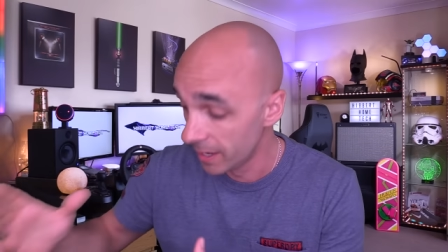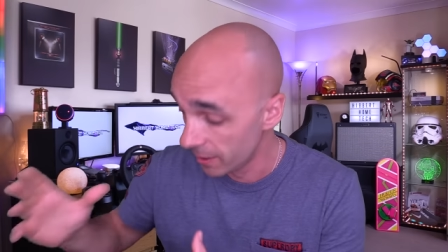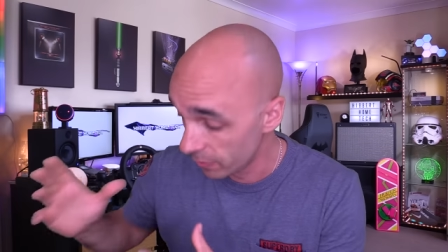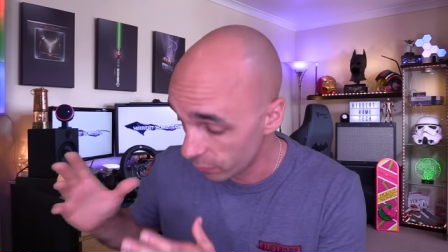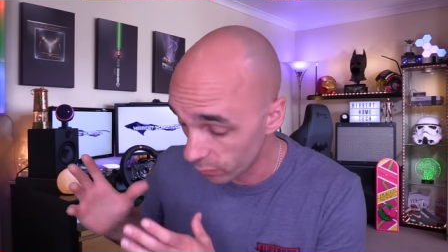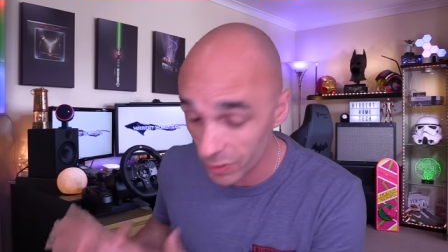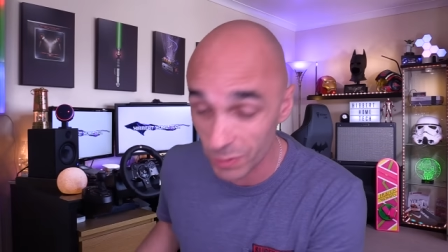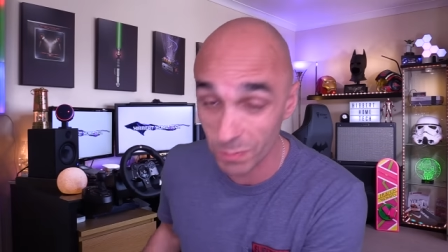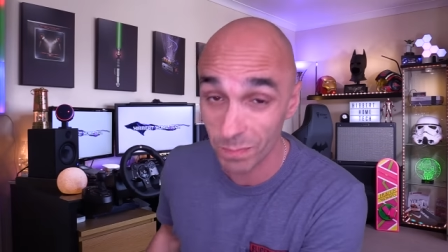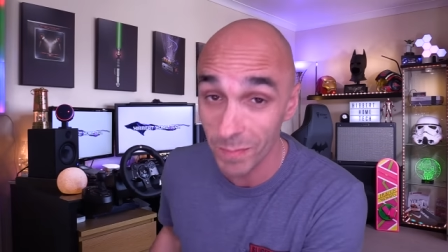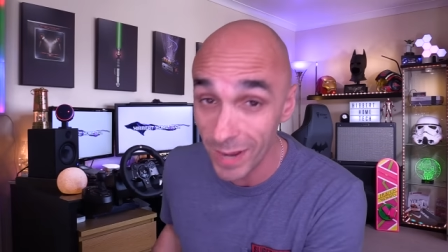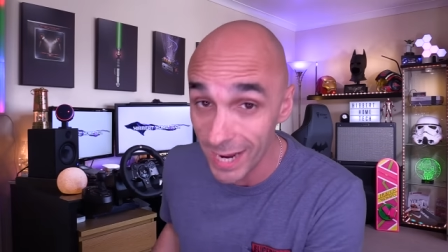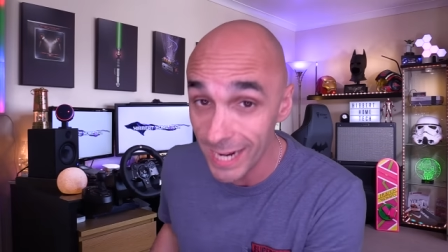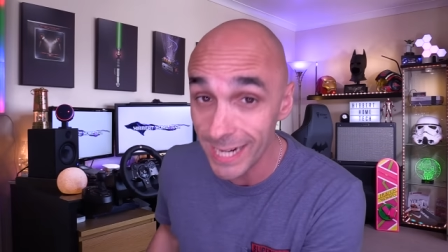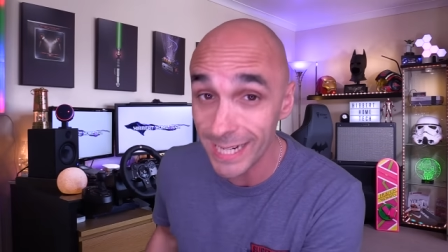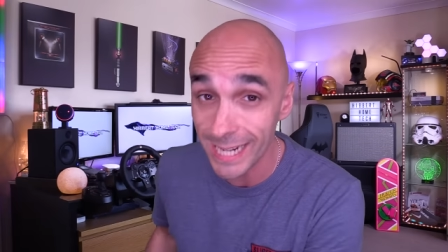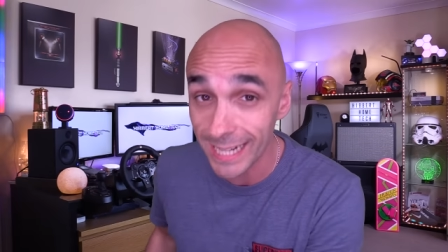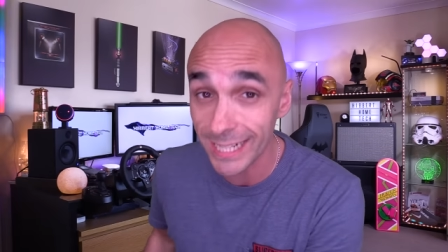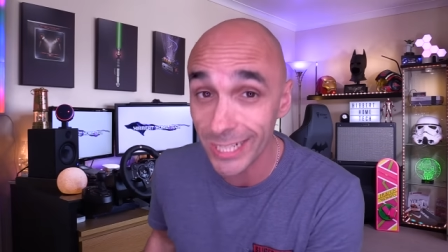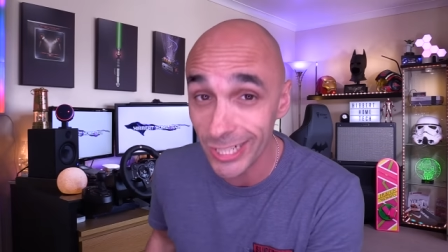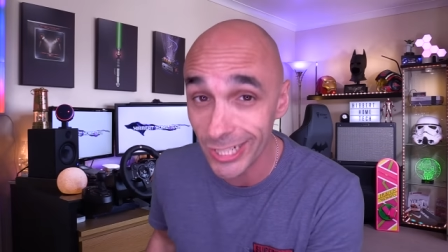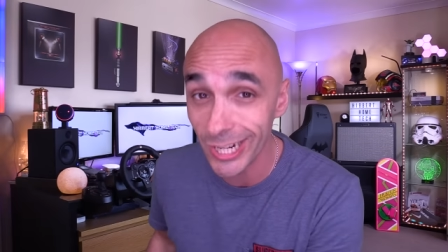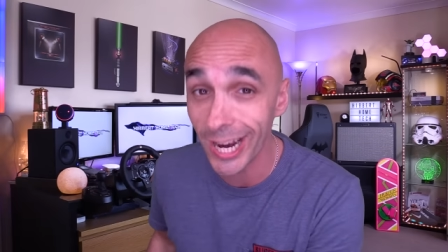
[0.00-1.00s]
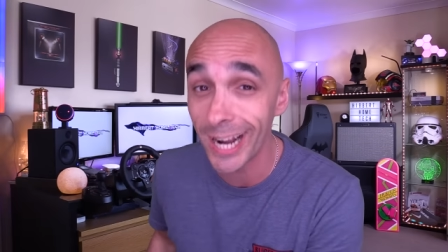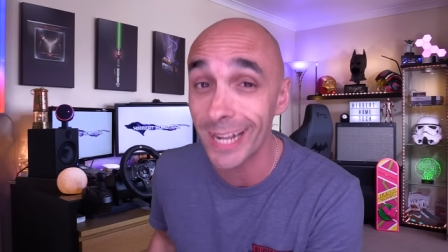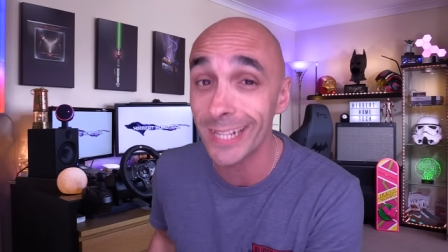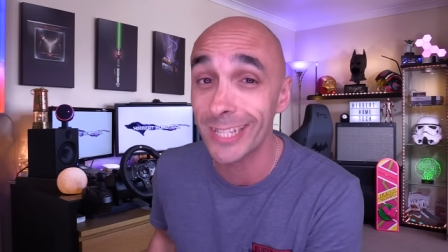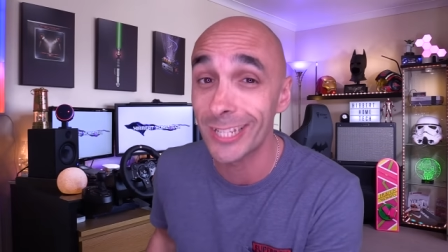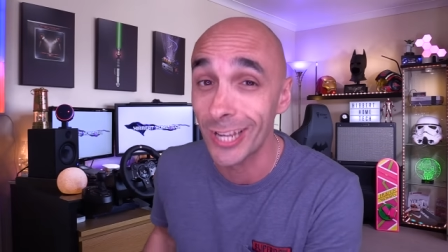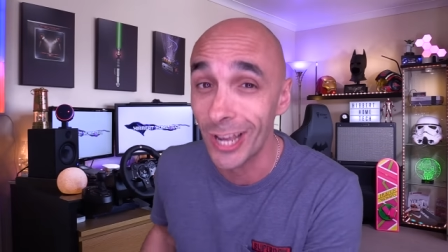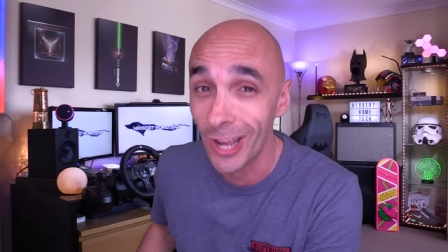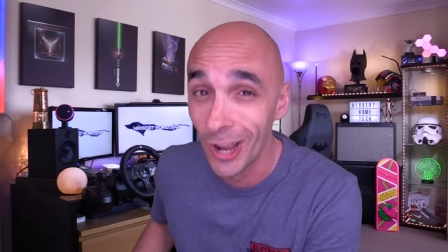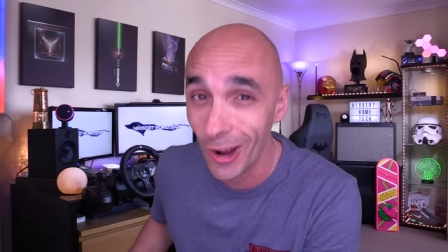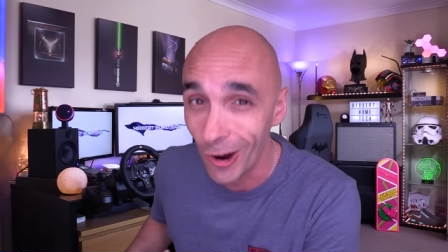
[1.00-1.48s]
which made our
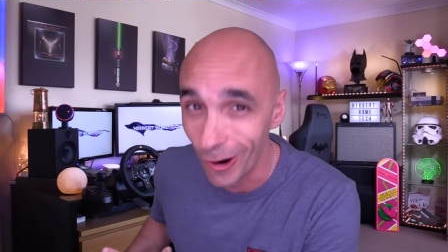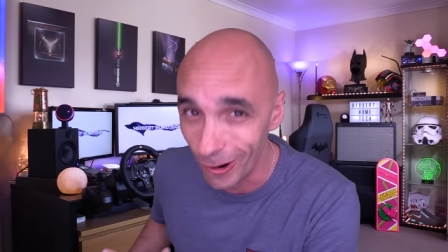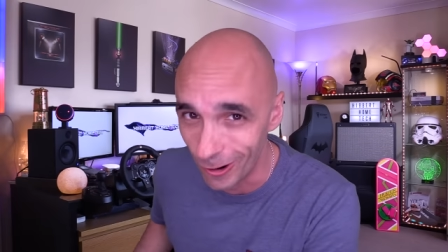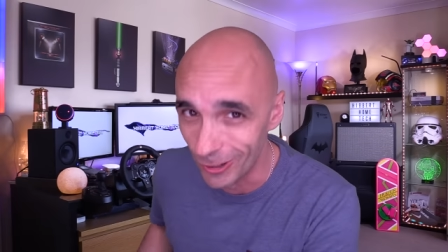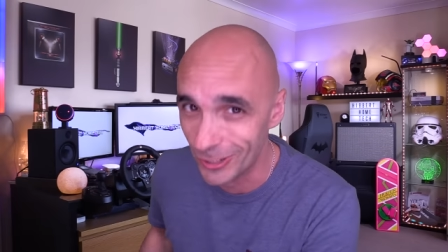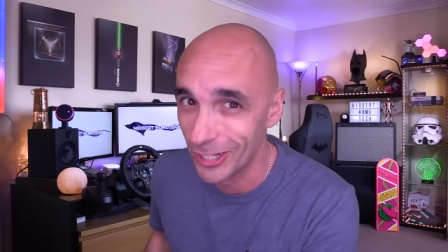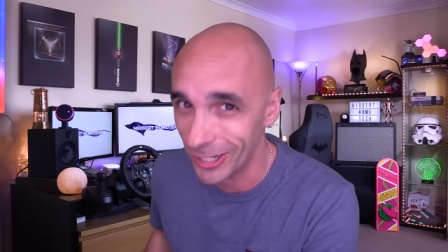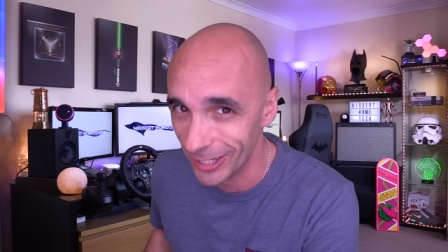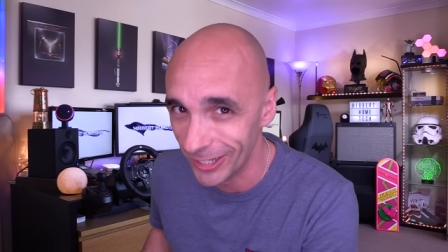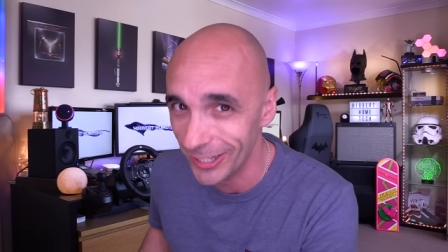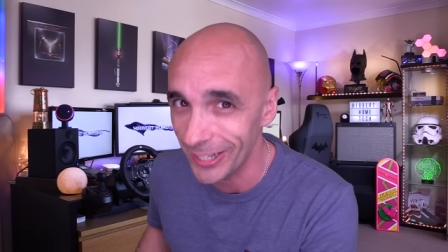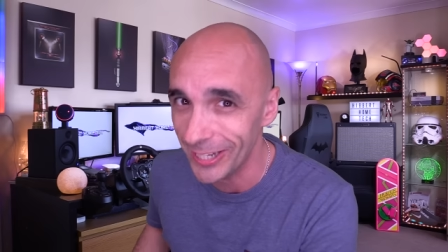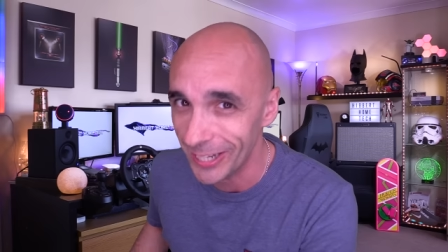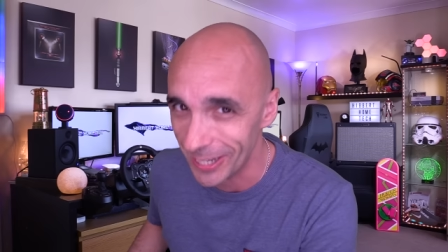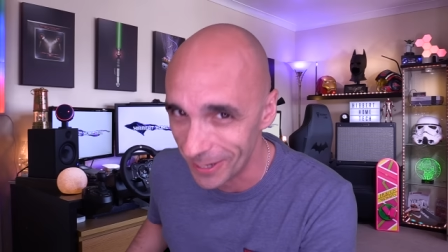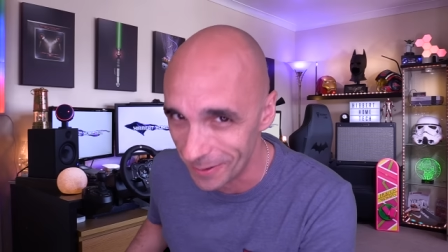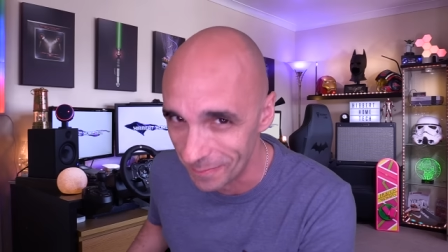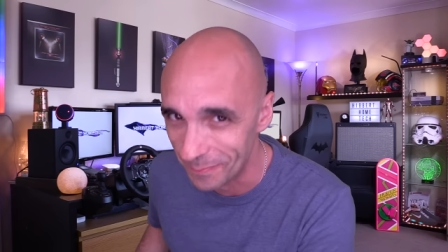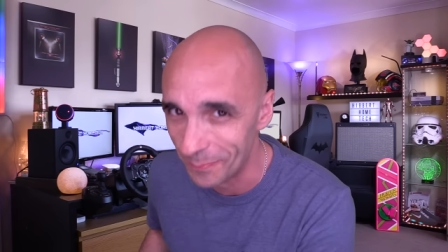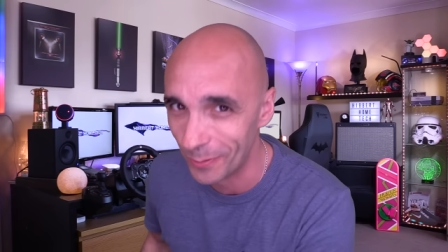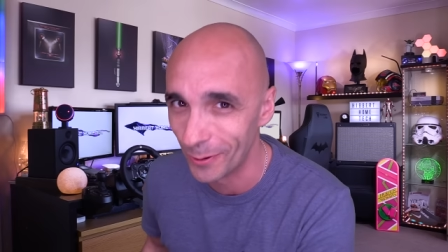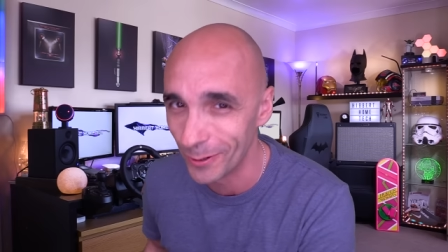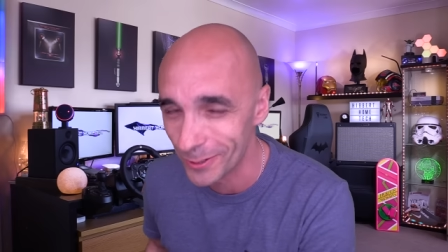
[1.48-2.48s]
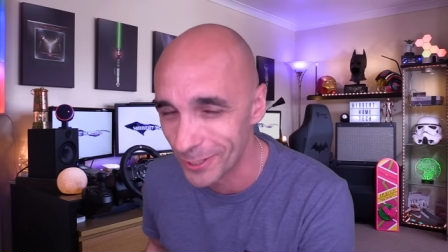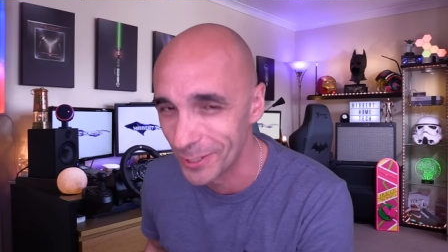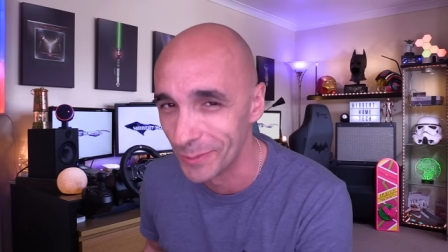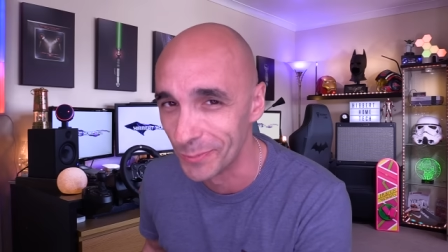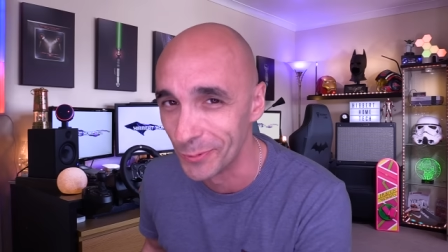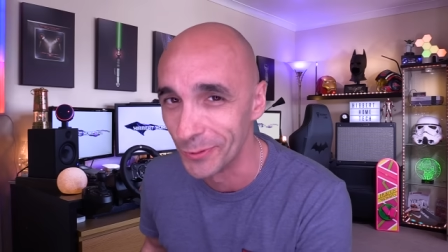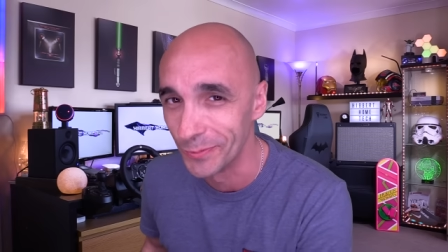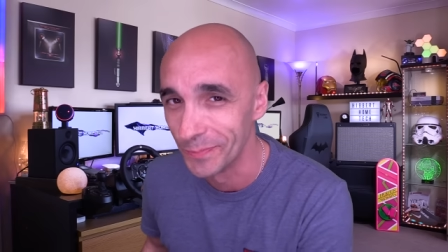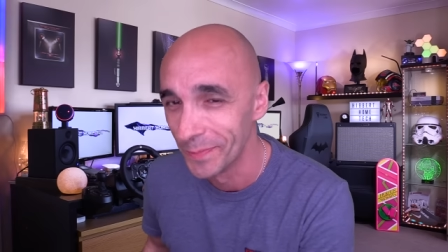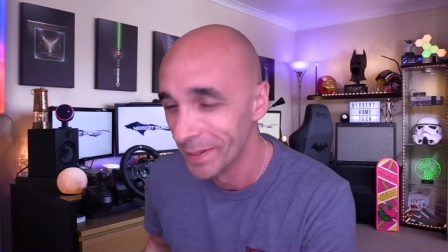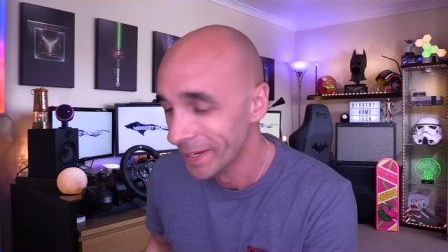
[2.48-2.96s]
chat utterly
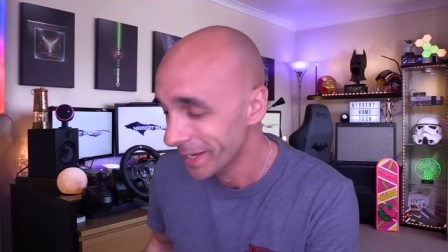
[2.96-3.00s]
impossible.